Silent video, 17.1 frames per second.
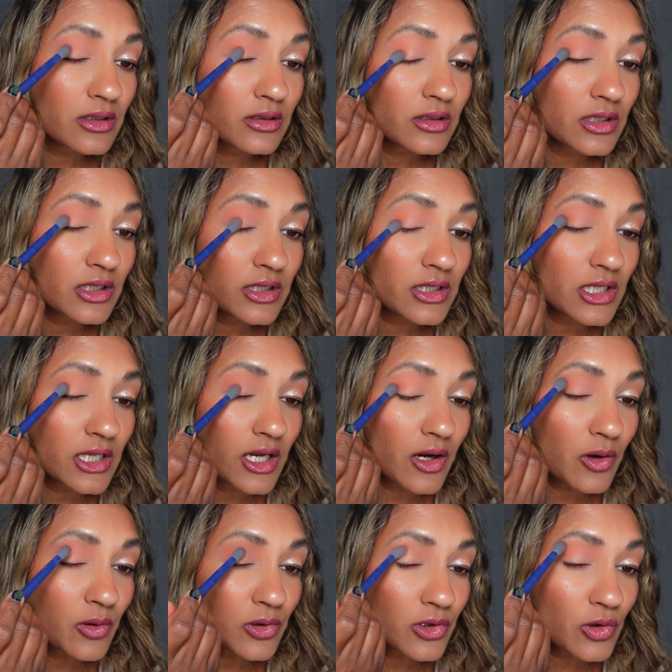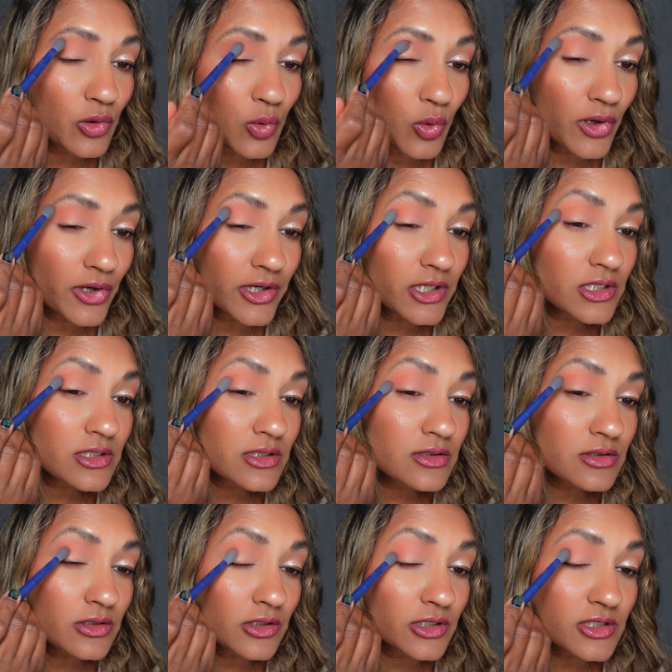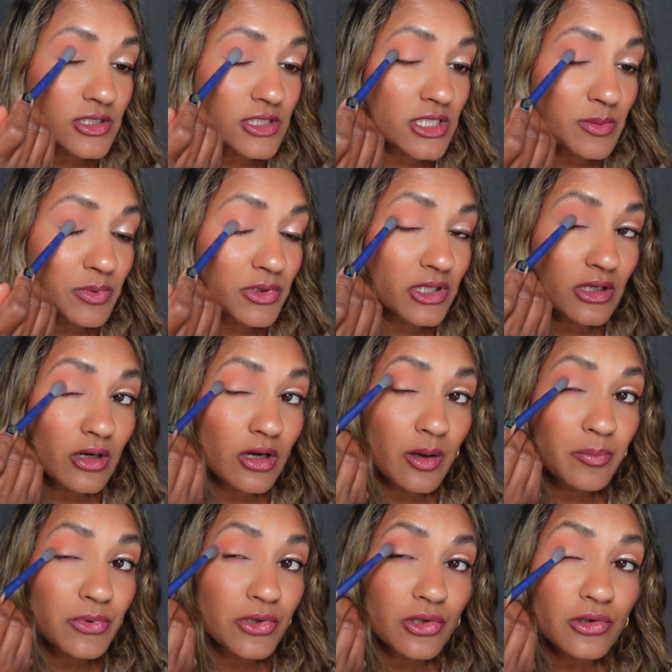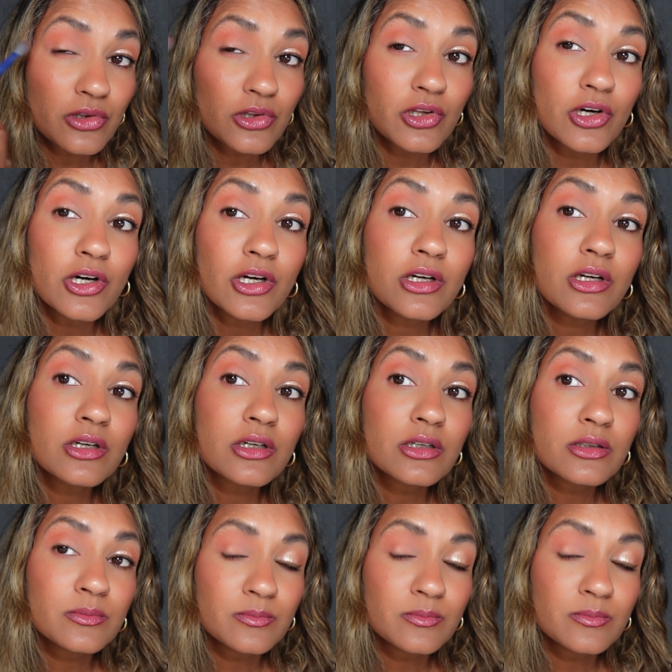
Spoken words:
in the outer corner to start deepening up the look.